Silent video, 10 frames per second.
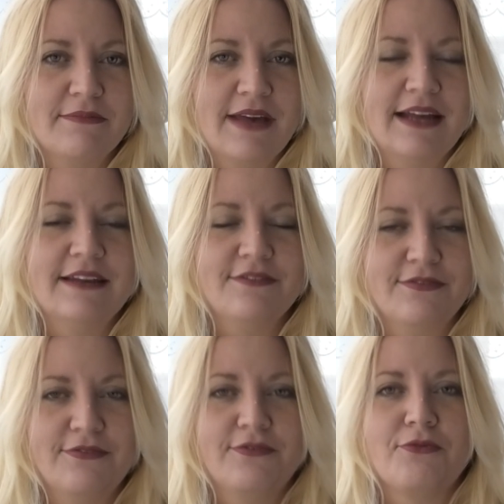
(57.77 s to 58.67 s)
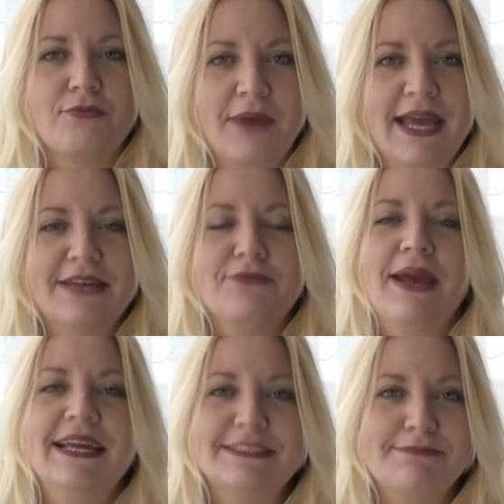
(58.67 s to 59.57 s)
kind of
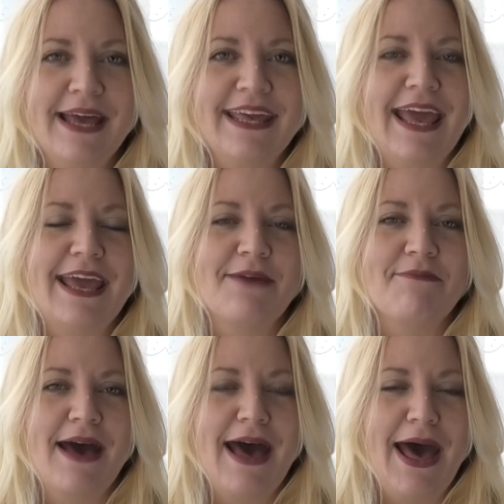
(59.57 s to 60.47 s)
raise my game.